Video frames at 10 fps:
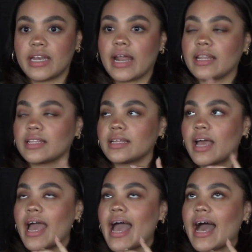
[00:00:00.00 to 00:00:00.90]
And
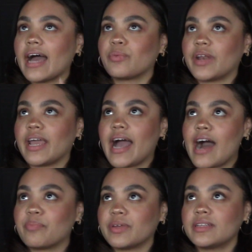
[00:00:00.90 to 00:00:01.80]
when it
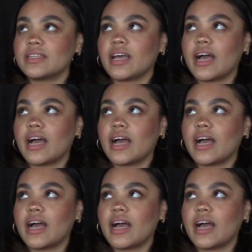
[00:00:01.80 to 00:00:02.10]
happened,